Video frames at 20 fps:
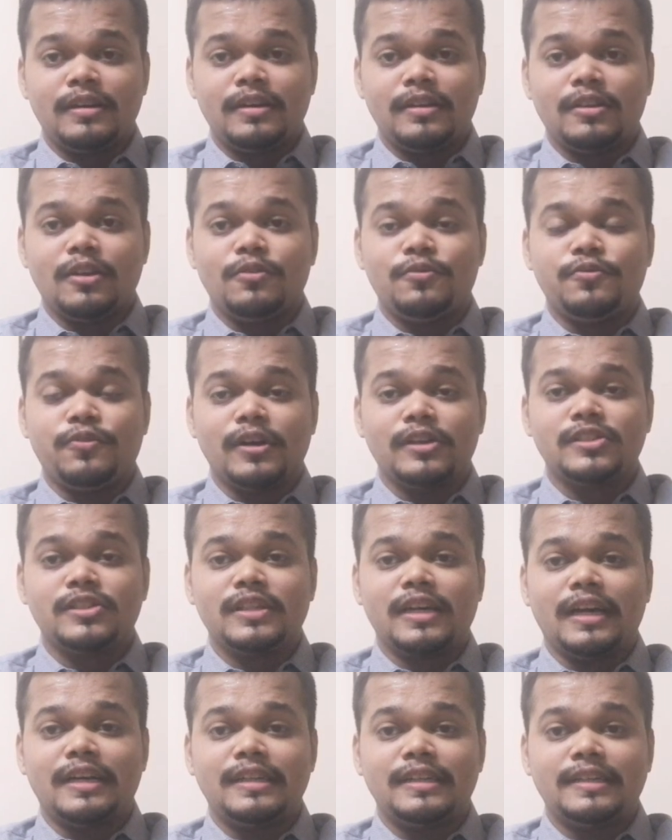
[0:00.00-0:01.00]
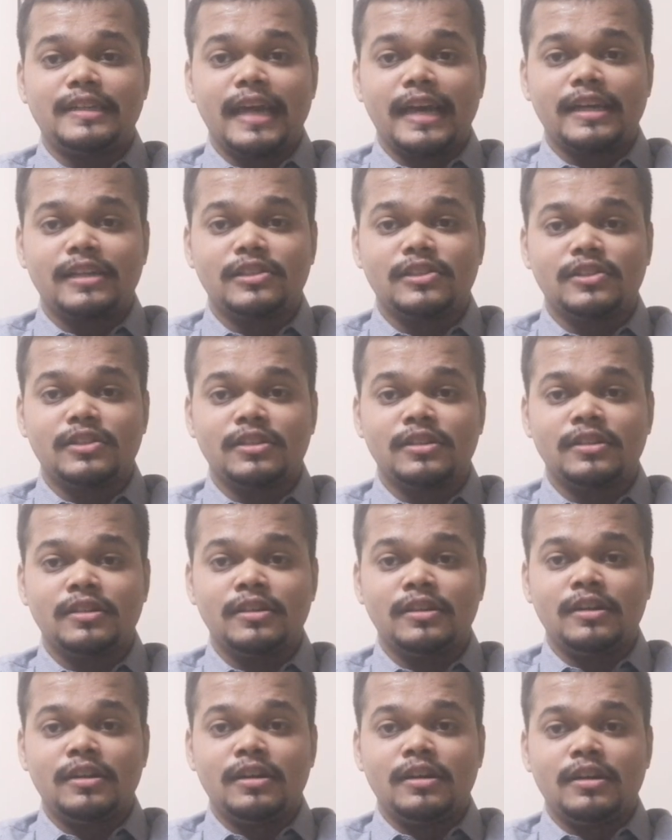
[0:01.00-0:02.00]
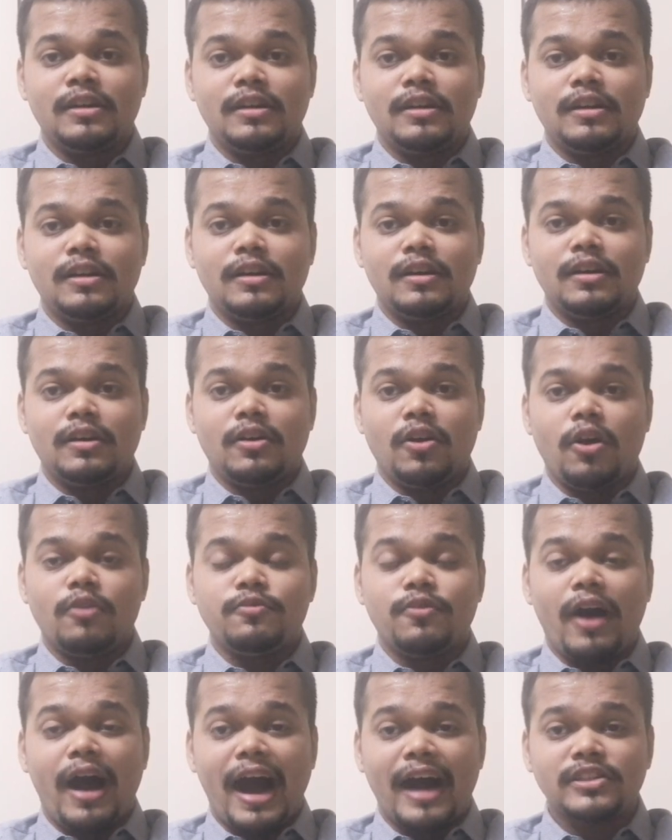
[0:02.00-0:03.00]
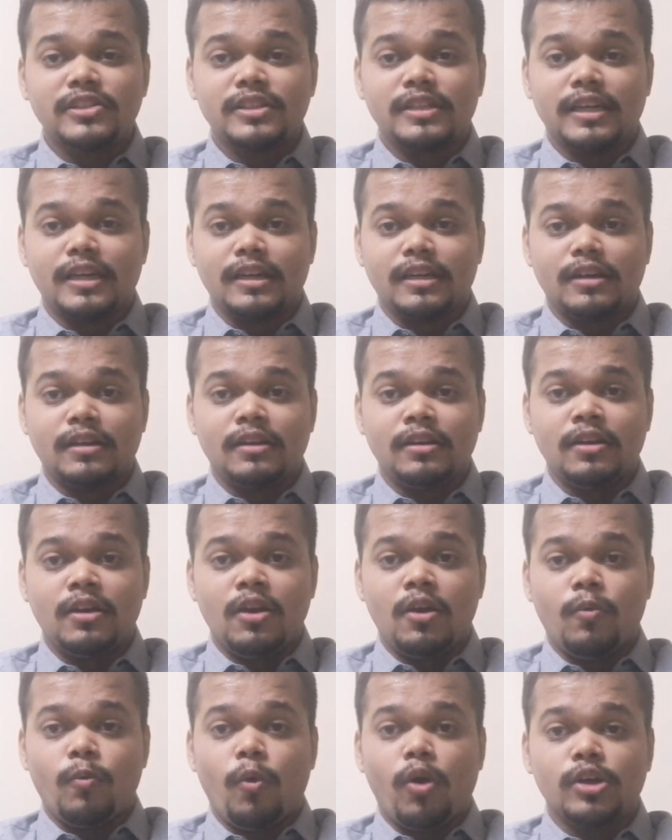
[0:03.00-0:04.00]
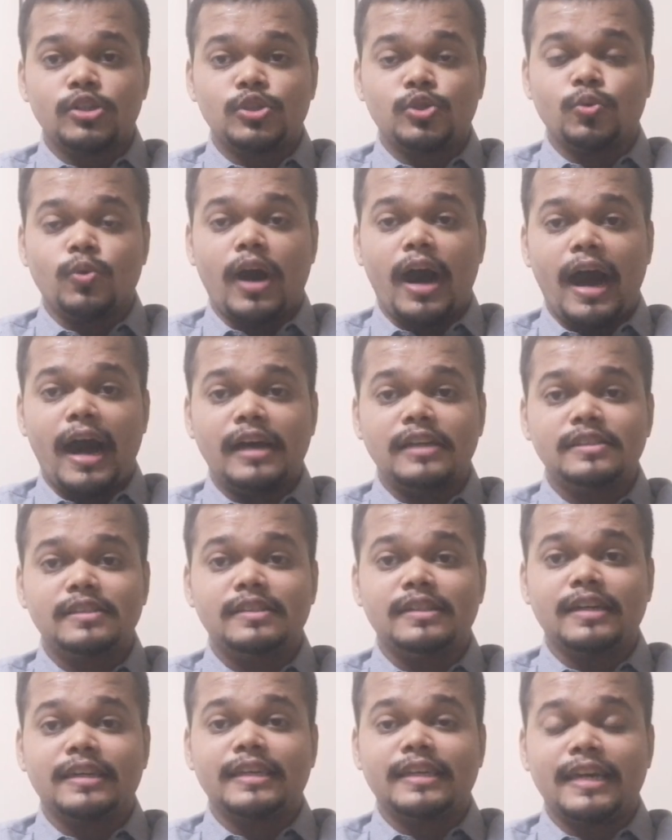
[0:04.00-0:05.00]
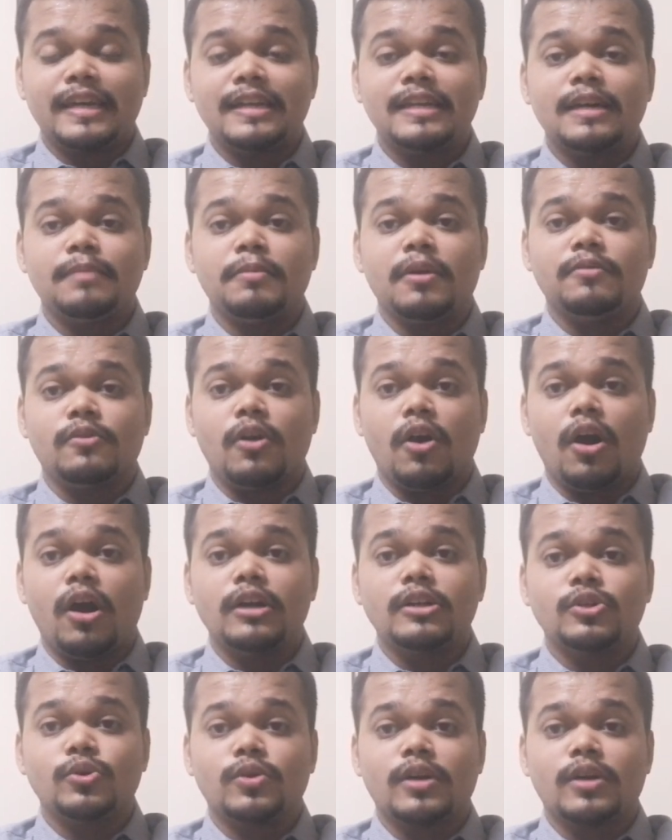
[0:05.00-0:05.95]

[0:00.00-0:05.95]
the first context of asking was to ask the kingdom of God